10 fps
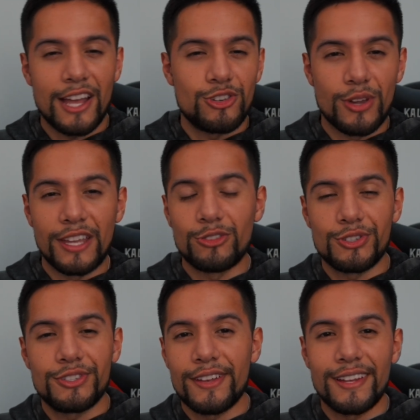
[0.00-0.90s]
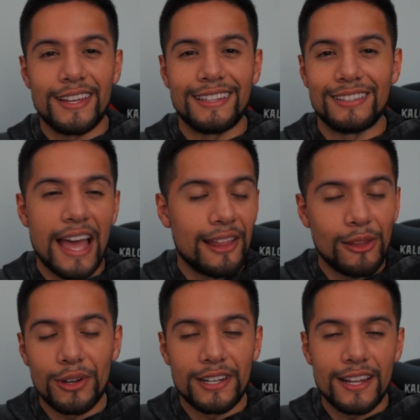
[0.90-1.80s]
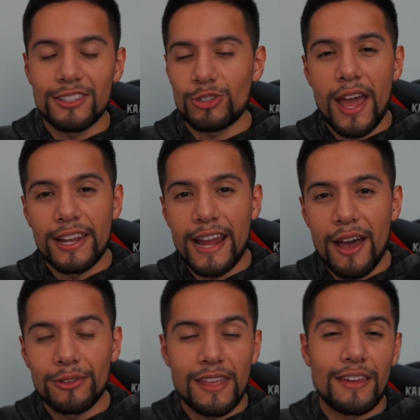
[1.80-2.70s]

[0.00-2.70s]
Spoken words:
got you interested in downloading it, trying it out.